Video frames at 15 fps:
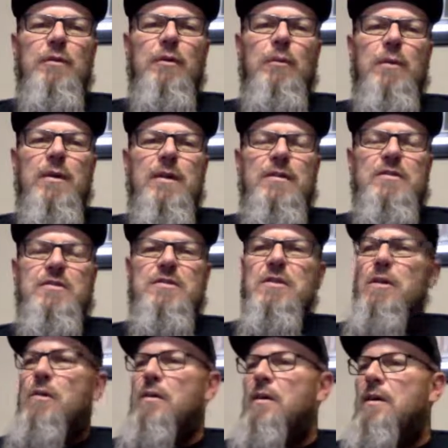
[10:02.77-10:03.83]
a week or
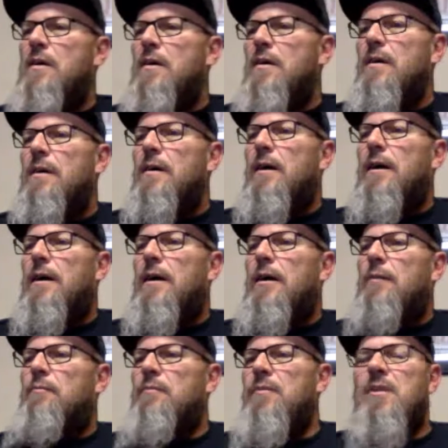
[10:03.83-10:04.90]
so.
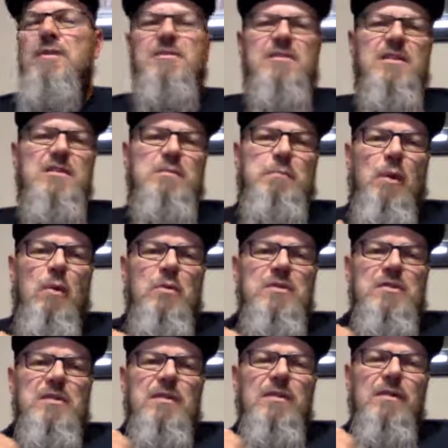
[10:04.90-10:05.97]
This is
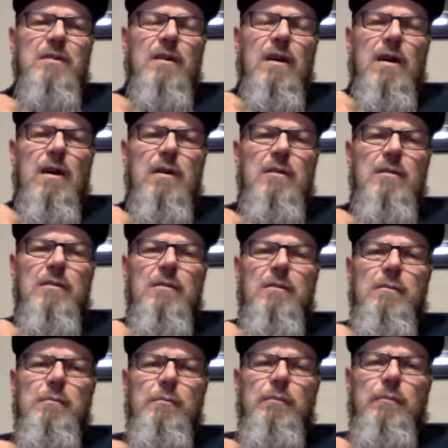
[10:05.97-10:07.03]
posted on
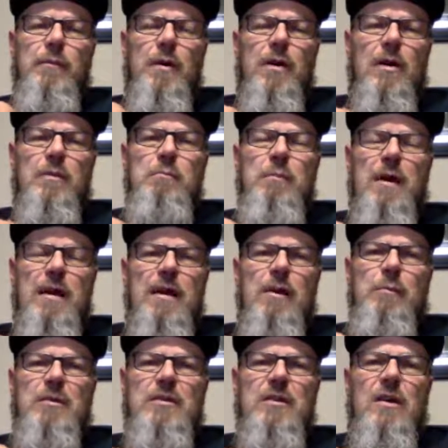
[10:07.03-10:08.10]
my
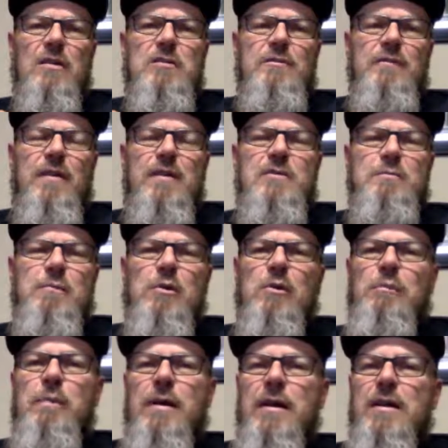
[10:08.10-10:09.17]
Helmet Talks
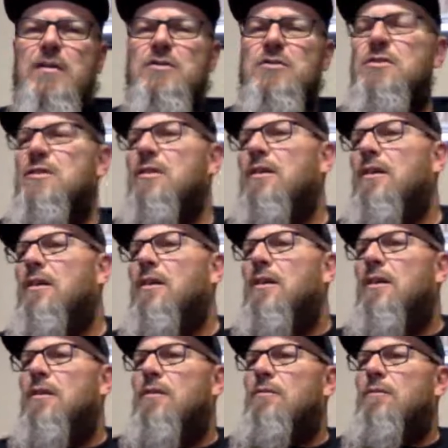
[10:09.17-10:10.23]
Facebook page
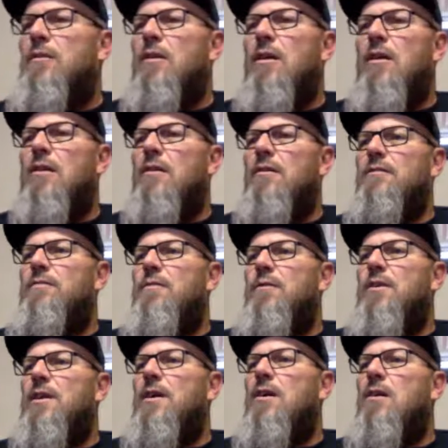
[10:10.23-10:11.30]
for
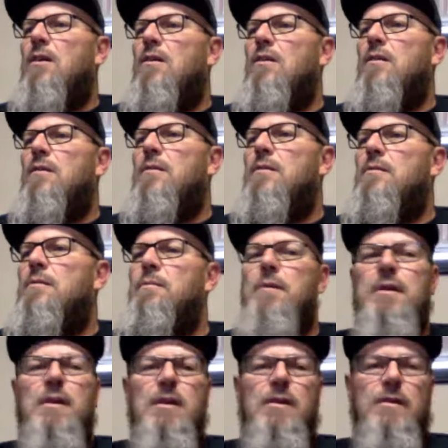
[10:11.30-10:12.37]
y'all. But
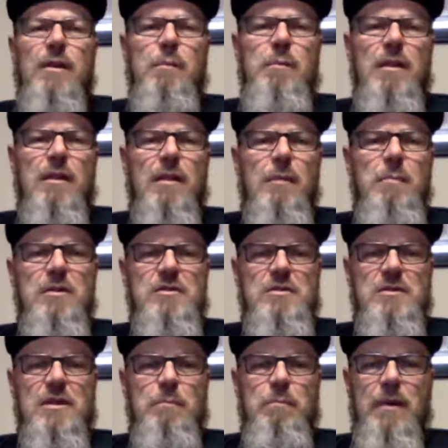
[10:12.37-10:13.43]
here, let me
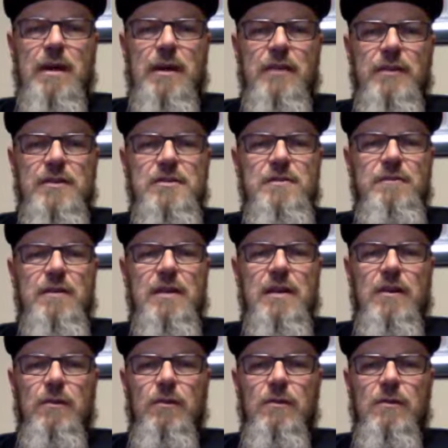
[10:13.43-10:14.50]
just embed it in this
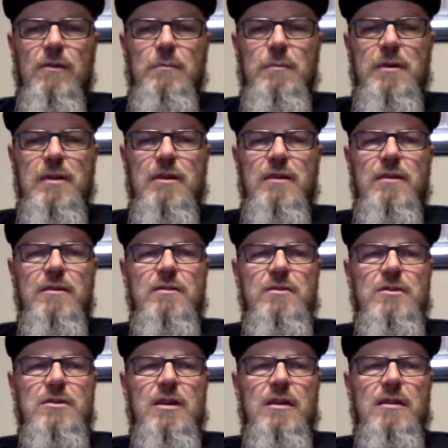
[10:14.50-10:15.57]
video. Let me
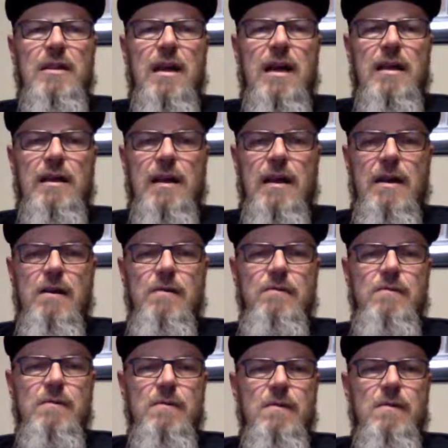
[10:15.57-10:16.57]
shut that down.